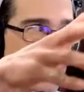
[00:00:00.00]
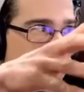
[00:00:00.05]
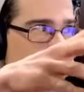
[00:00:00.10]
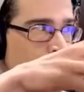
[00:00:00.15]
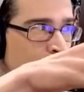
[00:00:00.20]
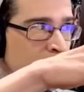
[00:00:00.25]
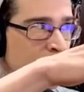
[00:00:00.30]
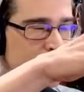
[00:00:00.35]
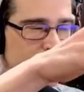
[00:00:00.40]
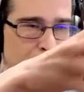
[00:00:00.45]

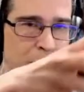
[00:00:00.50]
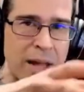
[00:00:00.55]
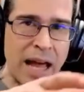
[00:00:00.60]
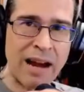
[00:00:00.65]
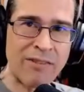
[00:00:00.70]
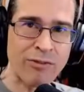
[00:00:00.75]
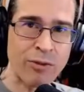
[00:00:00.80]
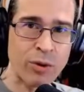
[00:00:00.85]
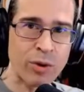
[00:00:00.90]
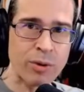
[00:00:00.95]
use a
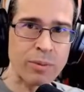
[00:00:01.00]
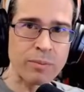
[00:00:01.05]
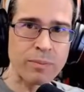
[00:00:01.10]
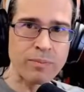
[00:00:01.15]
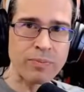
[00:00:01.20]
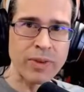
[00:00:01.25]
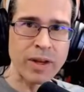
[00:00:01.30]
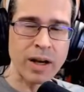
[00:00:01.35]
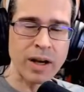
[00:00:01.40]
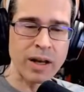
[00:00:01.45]
platform,
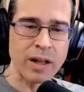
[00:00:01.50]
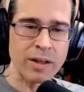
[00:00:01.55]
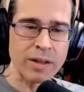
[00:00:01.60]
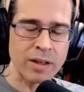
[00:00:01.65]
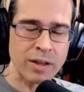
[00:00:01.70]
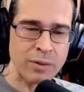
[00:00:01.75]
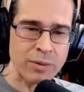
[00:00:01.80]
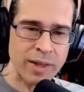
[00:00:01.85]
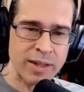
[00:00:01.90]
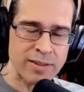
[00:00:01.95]

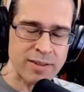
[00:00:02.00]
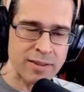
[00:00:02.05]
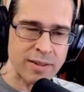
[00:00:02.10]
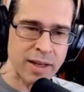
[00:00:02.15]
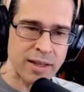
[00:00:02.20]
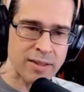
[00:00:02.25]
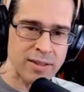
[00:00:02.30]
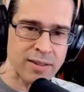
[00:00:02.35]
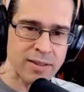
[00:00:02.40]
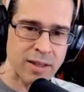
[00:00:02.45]

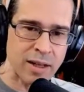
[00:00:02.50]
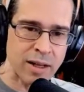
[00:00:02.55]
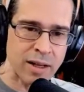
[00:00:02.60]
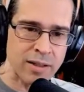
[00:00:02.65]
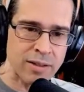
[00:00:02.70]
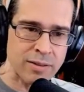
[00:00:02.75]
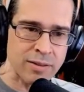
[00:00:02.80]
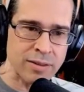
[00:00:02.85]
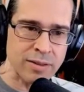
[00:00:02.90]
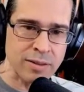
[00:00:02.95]
that's
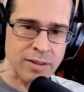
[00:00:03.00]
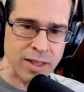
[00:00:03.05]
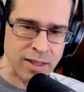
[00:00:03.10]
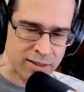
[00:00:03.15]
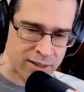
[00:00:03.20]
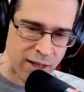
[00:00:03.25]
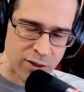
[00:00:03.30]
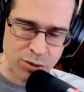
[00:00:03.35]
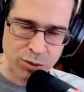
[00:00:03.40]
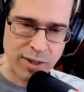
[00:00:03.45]

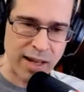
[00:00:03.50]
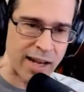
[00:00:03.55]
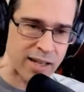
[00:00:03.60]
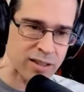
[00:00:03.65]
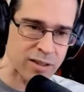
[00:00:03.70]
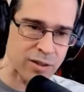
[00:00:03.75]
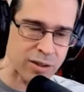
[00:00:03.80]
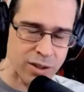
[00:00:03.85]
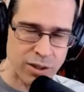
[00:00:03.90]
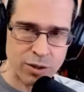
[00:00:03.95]

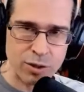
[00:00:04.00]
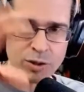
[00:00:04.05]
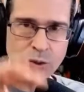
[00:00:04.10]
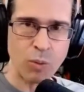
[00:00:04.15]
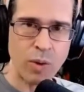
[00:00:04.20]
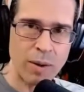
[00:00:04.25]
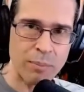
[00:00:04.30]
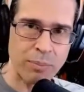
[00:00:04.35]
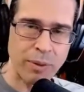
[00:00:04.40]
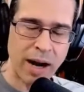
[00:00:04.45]
decentralized. So you use a
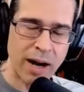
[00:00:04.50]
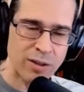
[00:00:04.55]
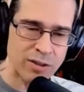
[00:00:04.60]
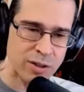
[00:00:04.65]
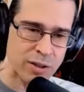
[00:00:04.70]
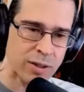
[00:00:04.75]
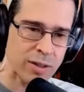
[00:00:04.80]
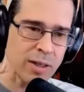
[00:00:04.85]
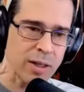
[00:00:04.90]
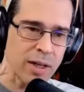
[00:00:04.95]
web
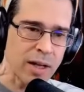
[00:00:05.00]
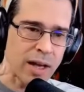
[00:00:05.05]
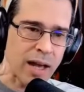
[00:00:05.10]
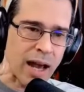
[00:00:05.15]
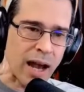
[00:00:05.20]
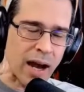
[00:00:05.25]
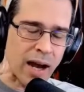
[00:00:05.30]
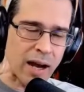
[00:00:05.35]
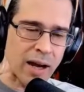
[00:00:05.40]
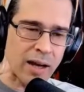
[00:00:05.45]
browser.
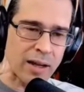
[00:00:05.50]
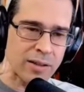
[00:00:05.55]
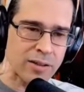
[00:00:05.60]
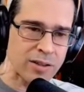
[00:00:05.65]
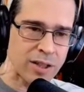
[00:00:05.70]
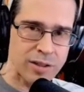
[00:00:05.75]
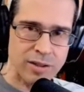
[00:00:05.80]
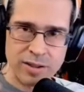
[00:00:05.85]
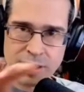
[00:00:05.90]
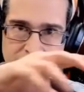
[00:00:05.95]

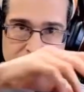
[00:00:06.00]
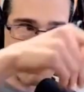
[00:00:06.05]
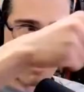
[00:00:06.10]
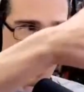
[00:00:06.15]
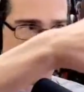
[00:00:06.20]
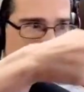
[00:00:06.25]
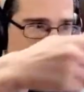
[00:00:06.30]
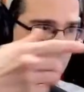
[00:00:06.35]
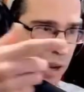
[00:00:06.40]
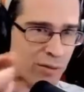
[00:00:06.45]
To
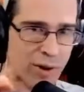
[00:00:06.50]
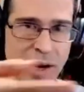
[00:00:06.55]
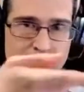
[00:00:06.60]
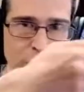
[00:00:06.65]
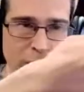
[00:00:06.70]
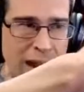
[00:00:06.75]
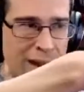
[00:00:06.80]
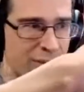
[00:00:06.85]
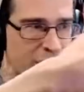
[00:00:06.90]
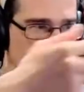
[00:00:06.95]
communicate, right?
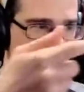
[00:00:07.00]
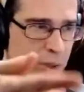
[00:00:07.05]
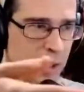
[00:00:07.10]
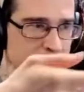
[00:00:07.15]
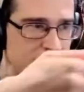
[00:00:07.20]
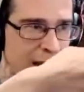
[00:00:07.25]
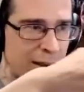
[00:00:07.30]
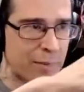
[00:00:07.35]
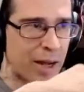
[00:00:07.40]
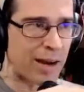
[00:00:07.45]
We're having a
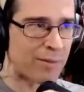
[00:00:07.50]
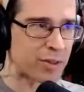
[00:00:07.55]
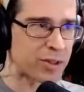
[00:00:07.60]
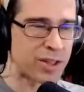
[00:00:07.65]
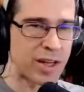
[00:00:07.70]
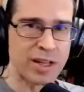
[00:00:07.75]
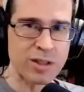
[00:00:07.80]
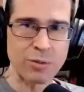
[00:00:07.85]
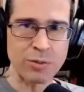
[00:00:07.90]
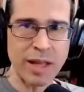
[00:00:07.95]
real-time
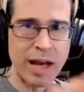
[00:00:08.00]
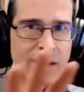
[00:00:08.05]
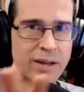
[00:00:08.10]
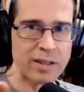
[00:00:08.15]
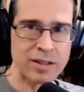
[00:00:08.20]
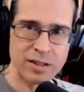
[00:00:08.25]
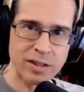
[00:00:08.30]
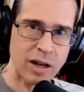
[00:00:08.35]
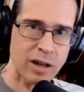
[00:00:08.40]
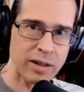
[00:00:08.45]
conversation without
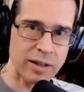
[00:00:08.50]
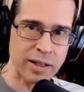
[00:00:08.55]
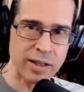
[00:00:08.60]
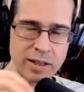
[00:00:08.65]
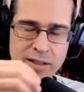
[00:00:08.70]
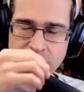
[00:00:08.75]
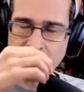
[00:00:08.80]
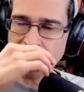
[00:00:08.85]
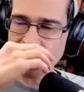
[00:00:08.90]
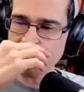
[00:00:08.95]
installing
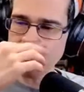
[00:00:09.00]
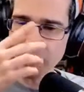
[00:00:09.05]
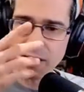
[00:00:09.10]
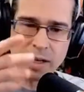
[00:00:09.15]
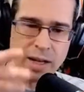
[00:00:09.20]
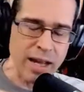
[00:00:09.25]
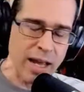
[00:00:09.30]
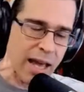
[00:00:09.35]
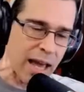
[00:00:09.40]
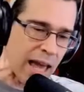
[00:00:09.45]
any software.
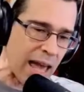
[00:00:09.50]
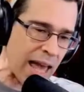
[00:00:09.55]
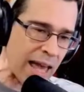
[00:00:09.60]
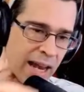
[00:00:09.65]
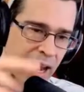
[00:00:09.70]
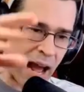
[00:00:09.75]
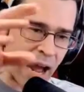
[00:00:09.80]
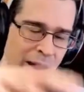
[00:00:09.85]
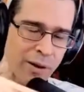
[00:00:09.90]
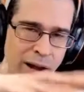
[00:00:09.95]

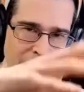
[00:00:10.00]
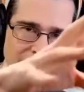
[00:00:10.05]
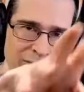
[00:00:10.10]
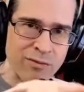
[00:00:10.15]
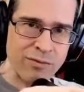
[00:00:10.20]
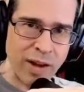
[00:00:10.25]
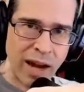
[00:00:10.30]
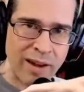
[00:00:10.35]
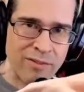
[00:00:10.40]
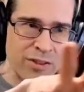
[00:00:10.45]
And
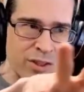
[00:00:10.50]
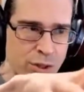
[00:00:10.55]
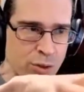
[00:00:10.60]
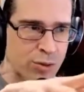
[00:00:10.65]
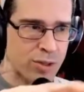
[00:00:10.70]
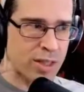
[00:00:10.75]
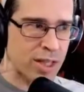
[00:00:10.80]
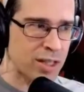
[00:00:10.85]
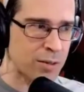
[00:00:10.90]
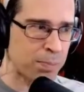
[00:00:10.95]
I've
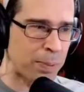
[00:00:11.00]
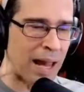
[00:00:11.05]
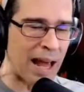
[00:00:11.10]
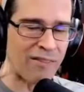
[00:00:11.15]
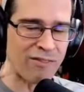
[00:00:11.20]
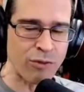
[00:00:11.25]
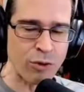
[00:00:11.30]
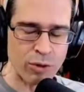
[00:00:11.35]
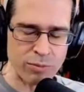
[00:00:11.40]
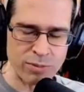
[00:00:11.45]
used these
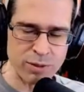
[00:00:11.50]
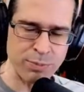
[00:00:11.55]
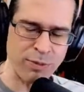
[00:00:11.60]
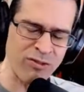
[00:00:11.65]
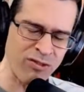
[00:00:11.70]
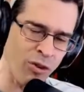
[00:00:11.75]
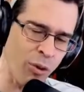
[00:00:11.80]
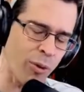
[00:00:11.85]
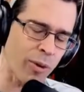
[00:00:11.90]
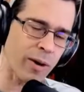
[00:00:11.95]
platforms
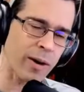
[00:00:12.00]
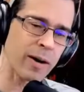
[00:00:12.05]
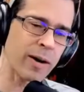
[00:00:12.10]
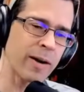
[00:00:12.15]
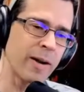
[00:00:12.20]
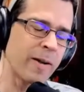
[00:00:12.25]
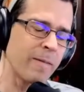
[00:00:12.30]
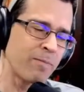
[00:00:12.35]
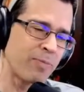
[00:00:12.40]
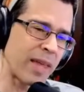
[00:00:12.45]
before,
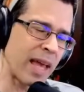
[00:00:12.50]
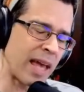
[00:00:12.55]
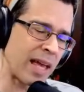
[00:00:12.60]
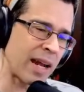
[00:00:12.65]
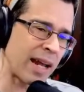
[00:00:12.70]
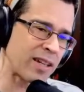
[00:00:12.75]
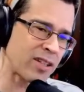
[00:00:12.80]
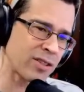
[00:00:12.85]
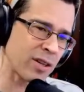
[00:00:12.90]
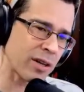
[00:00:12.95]
and
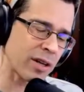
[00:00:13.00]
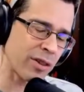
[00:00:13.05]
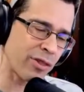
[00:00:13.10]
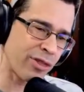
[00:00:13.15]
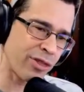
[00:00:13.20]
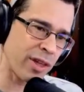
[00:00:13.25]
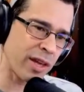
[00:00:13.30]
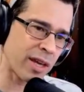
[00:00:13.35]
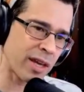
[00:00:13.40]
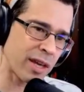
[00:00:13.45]
I started
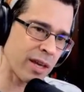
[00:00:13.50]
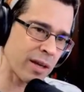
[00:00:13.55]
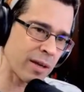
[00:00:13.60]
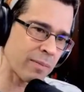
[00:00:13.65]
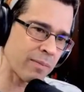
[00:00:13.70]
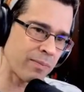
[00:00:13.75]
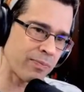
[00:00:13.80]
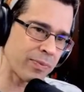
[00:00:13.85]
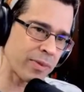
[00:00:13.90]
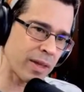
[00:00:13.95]

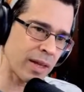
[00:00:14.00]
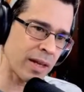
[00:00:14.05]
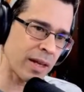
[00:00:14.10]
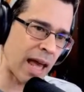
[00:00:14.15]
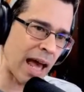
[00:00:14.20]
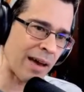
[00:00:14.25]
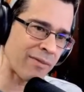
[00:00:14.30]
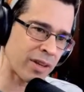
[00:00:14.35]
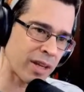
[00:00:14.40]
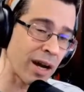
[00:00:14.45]
thinking in
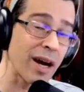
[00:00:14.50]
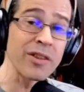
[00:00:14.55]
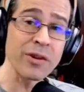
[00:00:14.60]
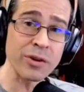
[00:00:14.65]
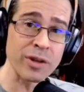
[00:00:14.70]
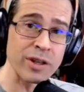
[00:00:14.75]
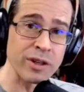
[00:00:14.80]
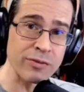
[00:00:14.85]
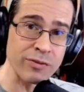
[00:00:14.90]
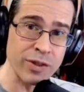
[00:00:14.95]
having
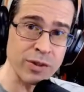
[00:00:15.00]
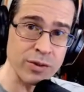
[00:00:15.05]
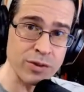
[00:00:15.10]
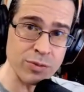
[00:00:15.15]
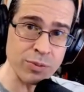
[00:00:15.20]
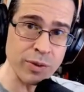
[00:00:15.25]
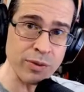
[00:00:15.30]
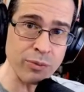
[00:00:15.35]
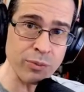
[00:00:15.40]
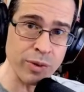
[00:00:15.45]
other
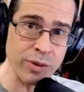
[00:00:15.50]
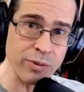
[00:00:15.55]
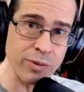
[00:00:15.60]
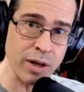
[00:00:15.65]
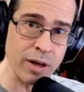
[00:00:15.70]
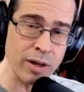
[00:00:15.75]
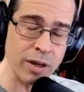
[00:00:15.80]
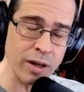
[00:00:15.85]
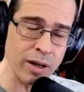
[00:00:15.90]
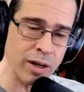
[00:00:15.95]
interviews with
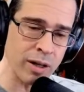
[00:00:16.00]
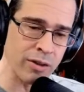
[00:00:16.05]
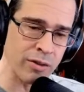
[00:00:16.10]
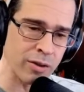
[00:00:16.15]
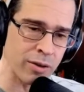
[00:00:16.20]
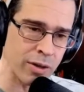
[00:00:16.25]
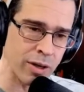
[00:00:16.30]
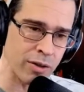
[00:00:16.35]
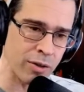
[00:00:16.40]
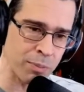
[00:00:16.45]

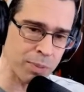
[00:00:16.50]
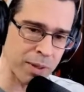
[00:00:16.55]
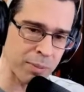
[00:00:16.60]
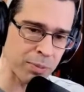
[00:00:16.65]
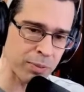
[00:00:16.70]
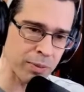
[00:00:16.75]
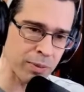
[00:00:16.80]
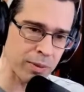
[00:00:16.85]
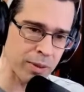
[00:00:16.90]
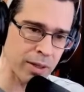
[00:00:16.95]
other
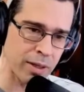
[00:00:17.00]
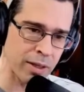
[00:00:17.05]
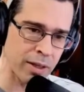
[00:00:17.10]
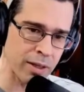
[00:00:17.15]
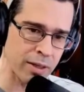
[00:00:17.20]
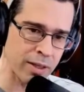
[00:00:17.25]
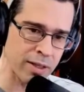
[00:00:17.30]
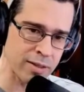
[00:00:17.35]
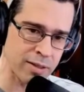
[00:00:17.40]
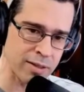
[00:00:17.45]
people,
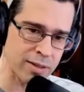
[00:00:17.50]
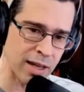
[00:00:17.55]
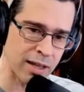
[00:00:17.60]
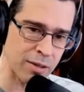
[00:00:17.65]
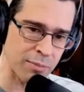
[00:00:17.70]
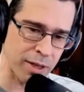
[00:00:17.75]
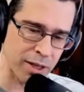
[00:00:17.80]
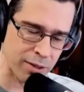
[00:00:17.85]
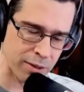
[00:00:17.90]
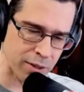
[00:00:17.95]
at least inside
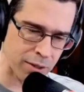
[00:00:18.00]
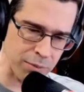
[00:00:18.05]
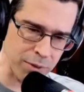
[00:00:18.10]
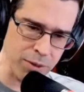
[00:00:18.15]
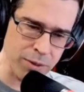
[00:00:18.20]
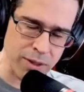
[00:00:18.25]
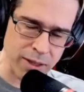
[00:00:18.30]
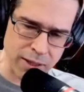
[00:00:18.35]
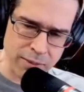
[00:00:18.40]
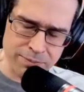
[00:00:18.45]
the maker
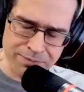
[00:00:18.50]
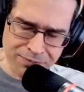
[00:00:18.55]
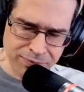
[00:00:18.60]
community,